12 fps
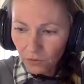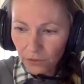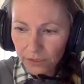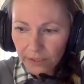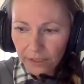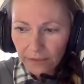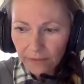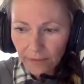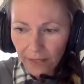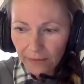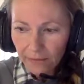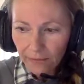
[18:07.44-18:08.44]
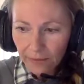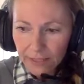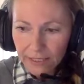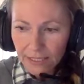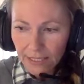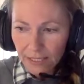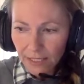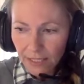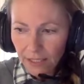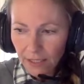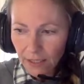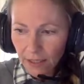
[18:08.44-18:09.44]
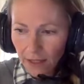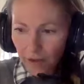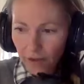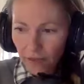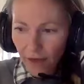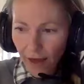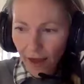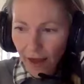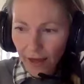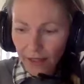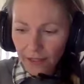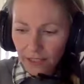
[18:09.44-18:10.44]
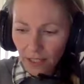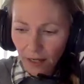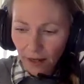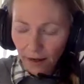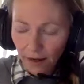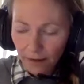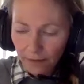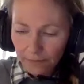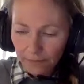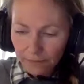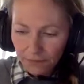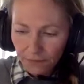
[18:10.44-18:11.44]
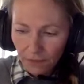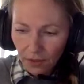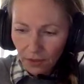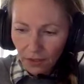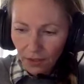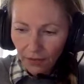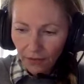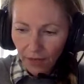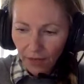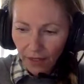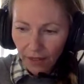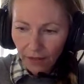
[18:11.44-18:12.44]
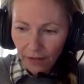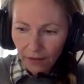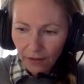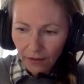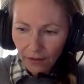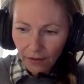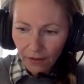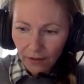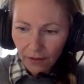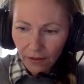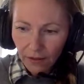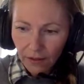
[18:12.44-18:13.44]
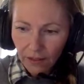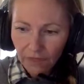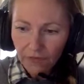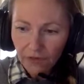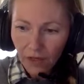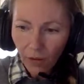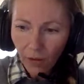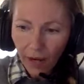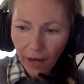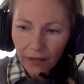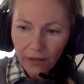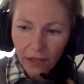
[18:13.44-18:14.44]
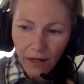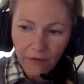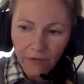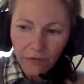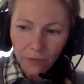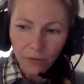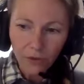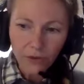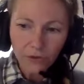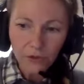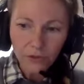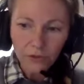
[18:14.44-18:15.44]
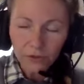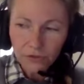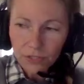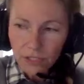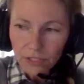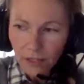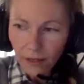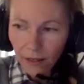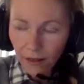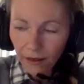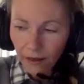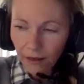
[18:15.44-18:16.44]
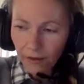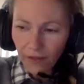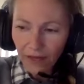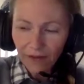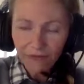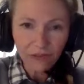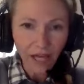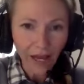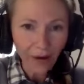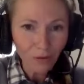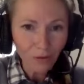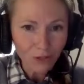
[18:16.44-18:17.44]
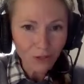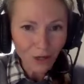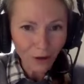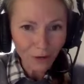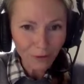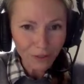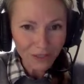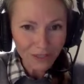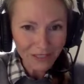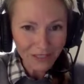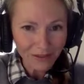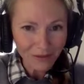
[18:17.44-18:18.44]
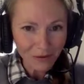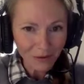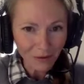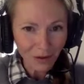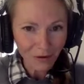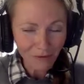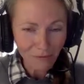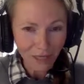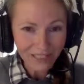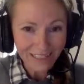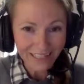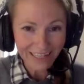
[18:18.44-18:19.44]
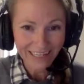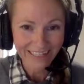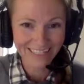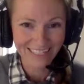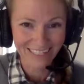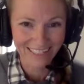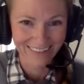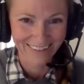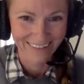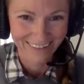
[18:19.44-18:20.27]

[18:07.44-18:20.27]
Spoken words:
really made me see that, um, that even though I love the produce, that flowers are really where the money is,